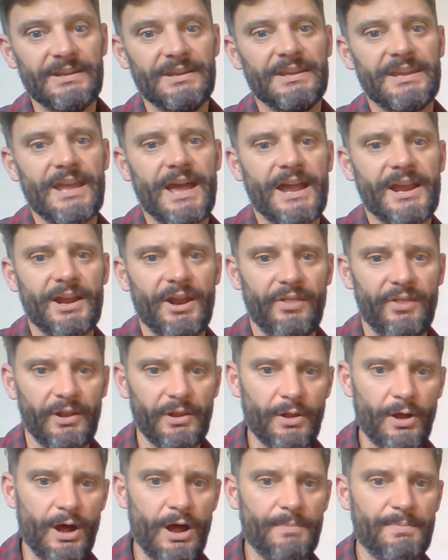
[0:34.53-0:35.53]
can't go to the
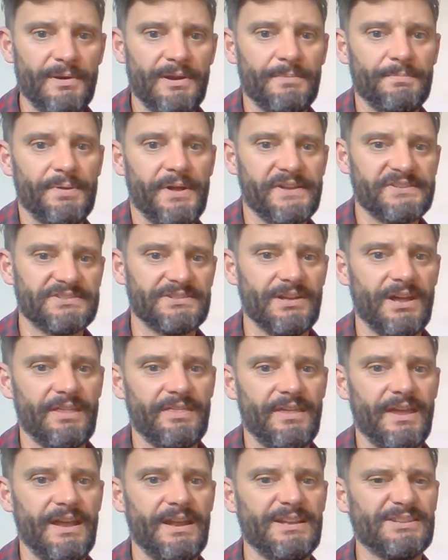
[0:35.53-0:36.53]
library and places like
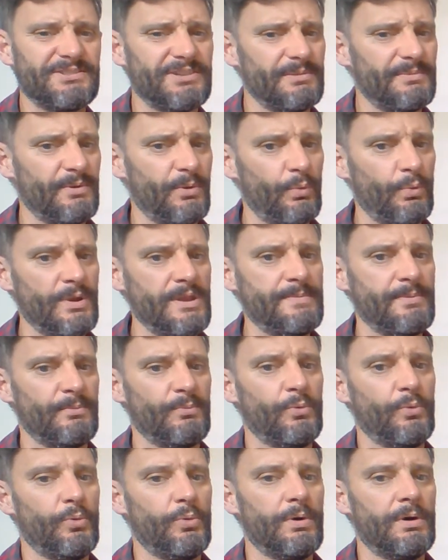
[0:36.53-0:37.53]
that, it's going to be a wee bit
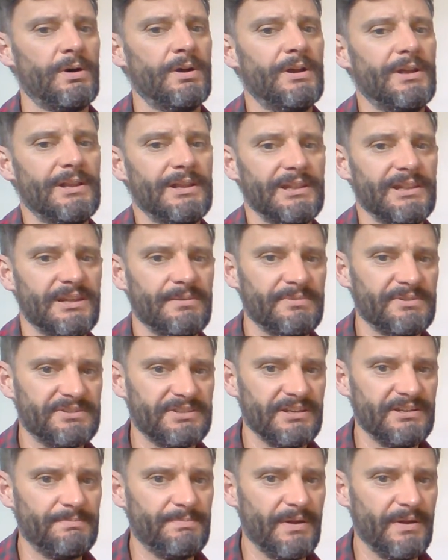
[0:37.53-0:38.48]
more limited,